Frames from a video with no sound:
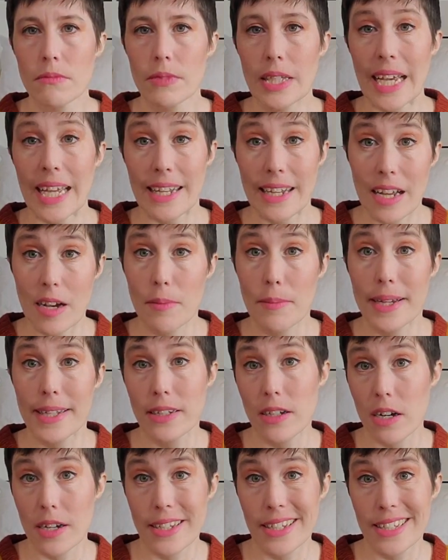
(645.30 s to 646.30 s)
And now my
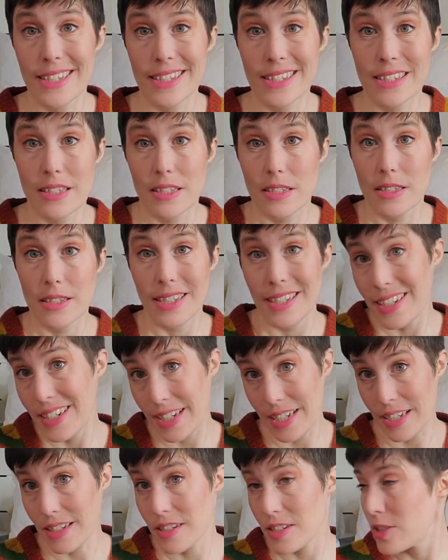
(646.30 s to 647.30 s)
dog is
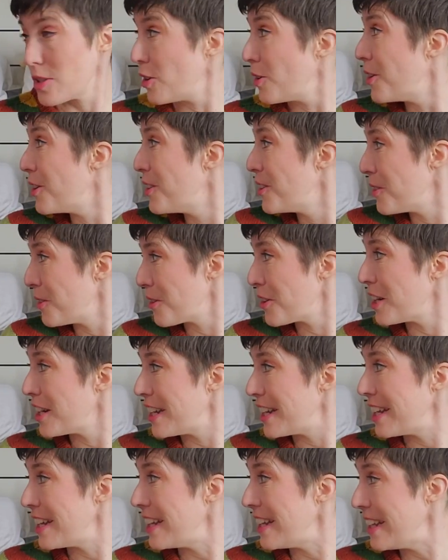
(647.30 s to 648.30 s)
eating, so you're
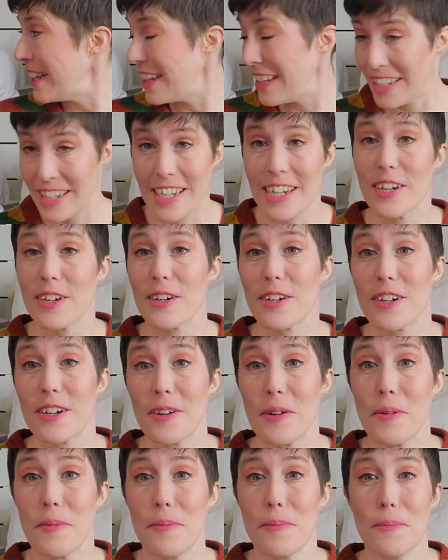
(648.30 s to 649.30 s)
gonna hear
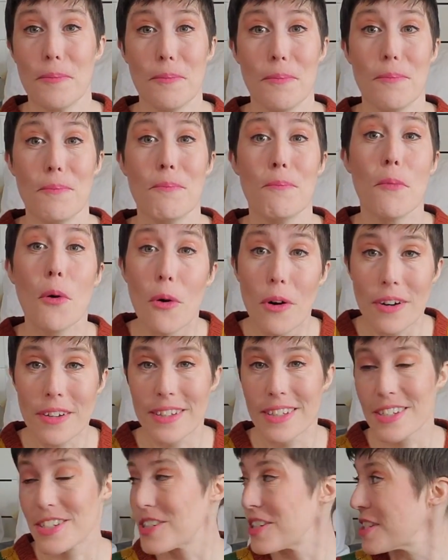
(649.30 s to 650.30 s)
more
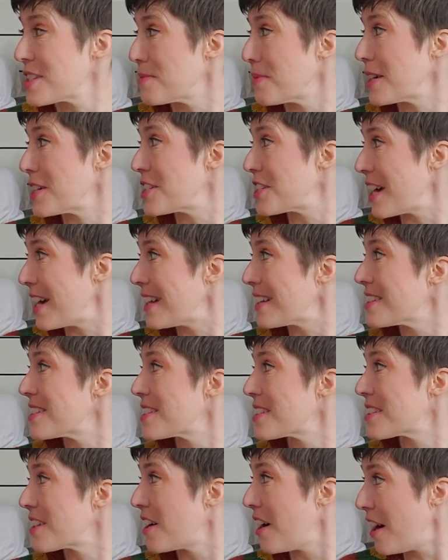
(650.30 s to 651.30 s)
than just my
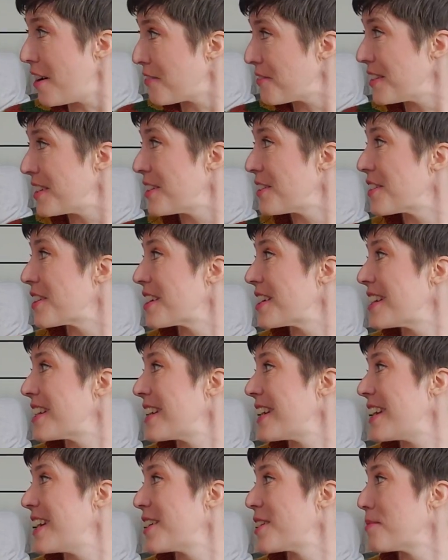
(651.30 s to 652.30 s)
child's coughing. You're gonna
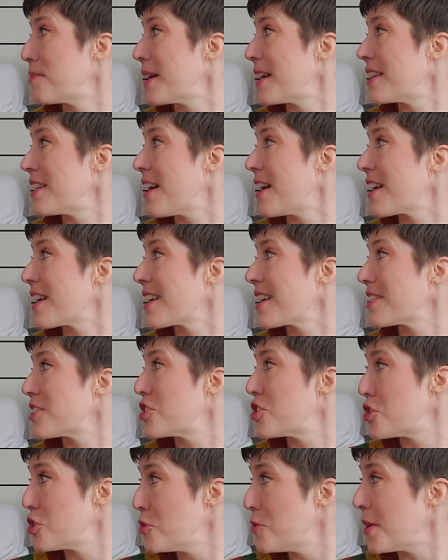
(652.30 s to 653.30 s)
hear my dog
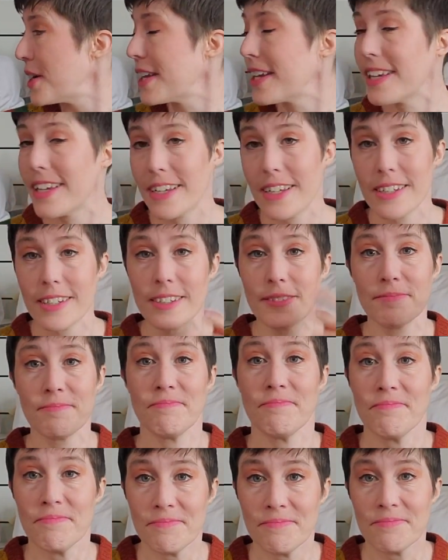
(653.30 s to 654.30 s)
chewing.
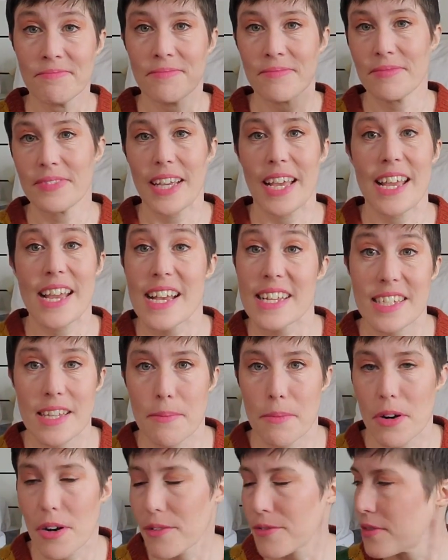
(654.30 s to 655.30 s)

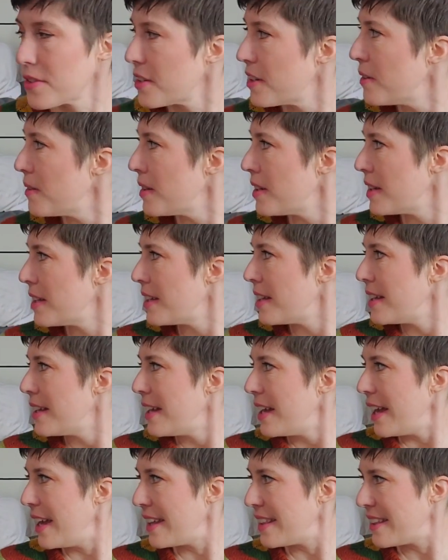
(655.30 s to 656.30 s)
ASMR for you.
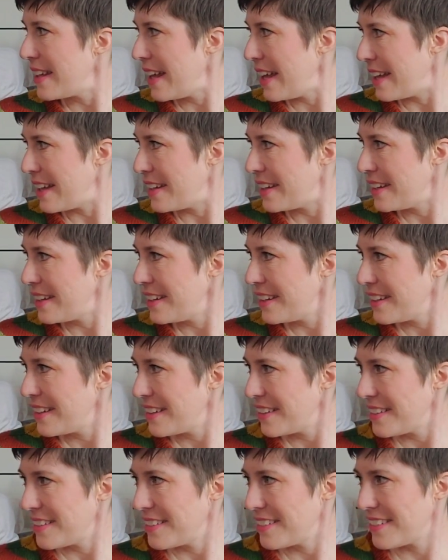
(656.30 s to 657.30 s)
And then
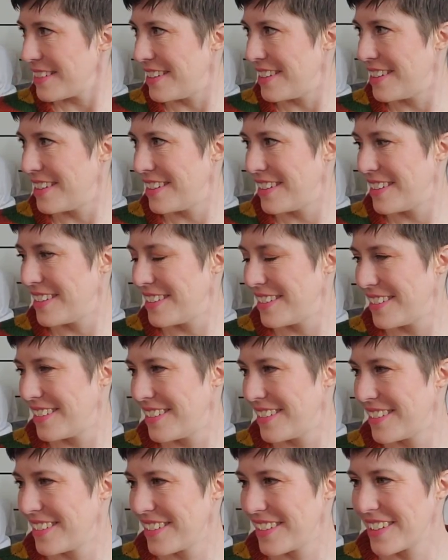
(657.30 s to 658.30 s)

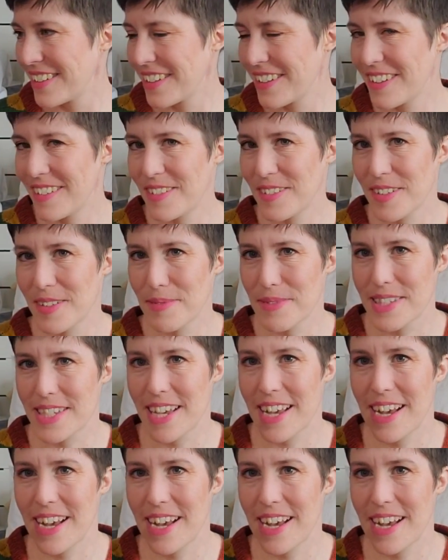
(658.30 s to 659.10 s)
you gonna come say